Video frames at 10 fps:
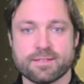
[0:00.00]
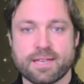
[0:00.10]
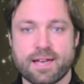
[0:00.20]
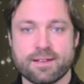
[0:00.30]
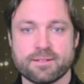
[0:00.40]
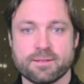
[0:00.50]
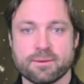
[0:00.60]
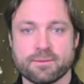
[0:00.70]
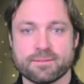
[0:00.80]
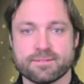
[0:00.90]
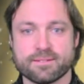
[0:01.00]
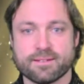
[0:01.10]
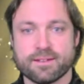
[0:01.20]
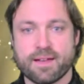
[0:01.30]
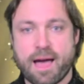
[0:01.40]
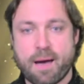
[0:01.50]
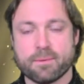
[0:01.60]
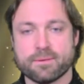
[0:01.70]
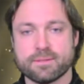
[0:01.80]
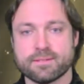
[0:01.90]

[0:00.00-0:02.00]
are telling you happened.